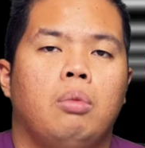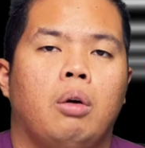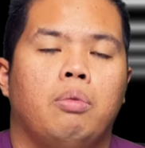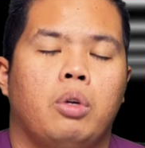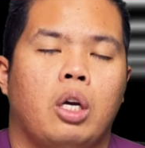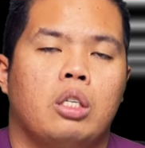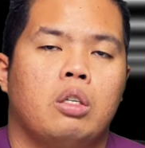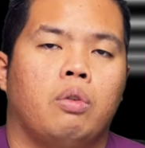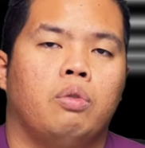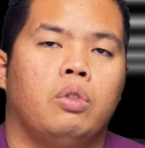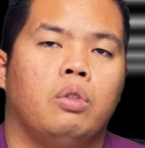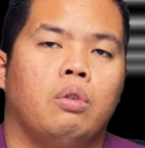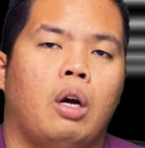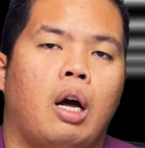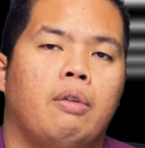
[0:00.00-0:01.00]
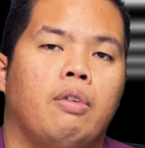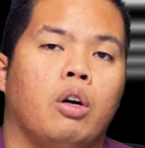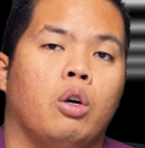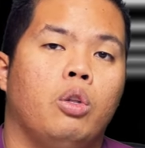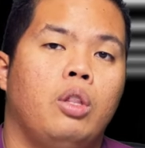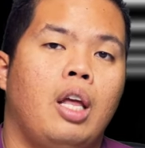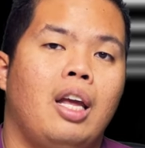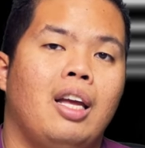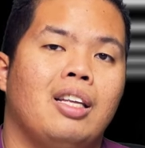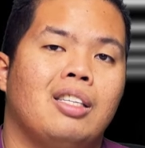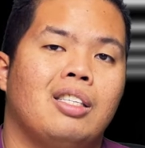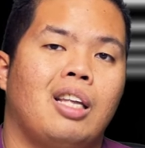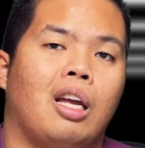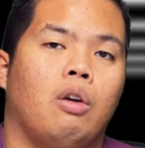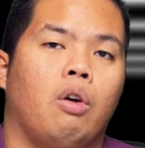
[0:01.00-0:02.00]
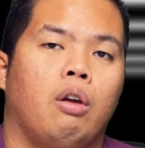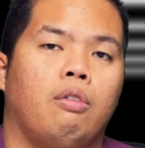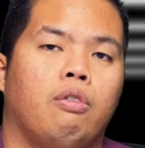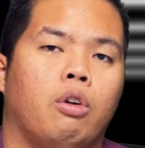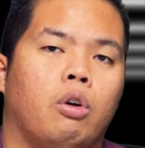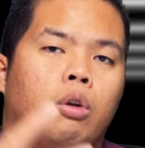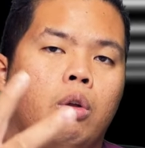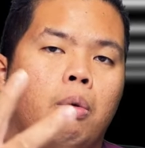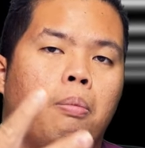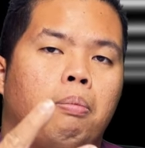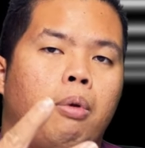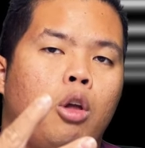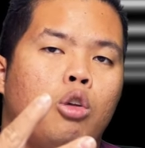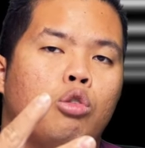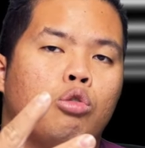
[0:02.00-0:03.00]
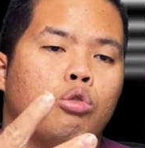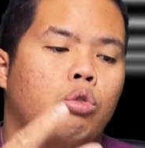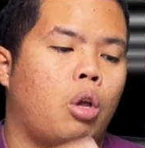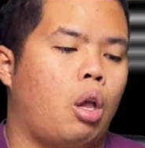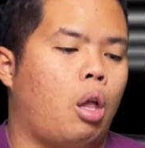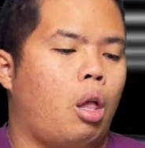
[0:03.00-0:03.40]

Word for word: I hope you guys have a good day and stay grateful. Peace.